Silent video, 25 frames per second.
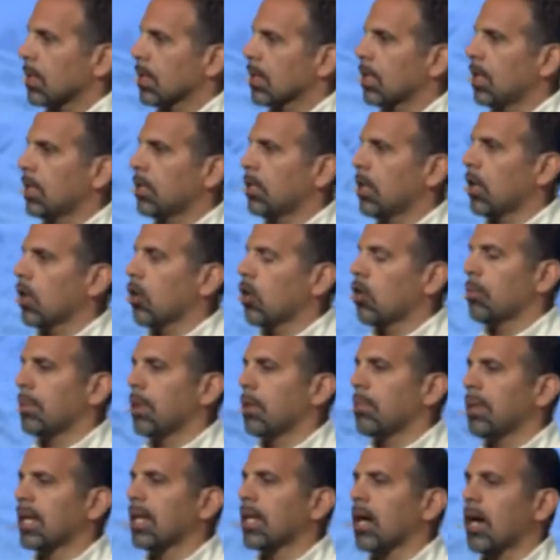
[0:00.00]
And Naomi
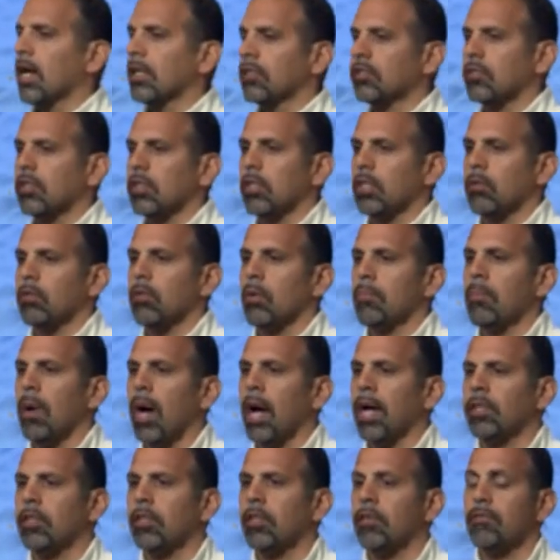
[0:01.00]
be constantly
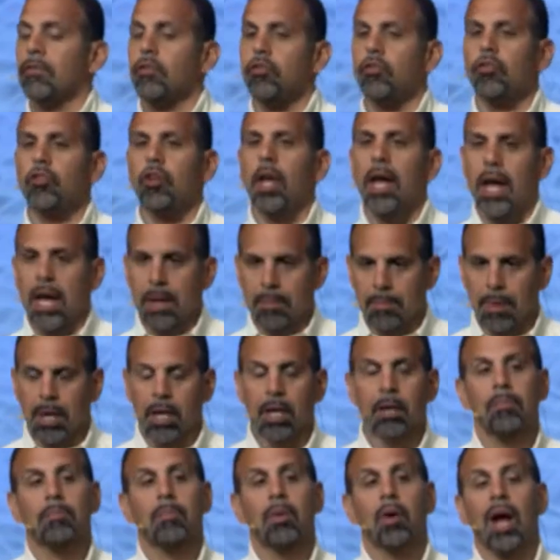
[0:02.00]
reminded of the shame.
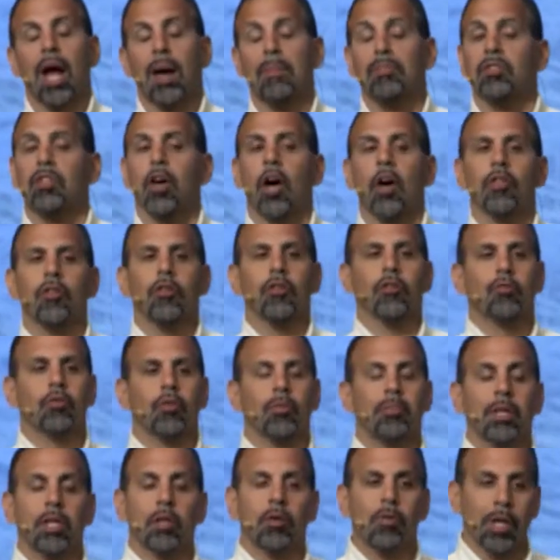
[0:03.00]
Perhaps others
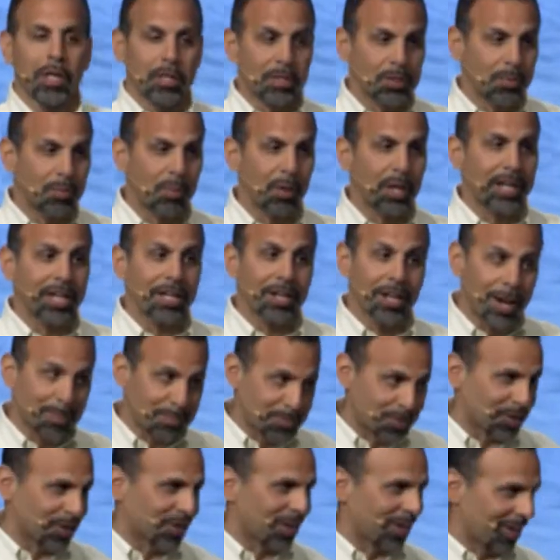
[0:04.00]
would be quick to bring it up
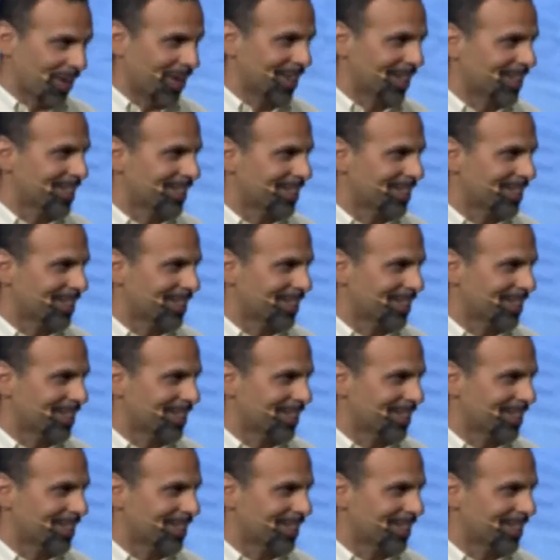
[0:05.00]
to her.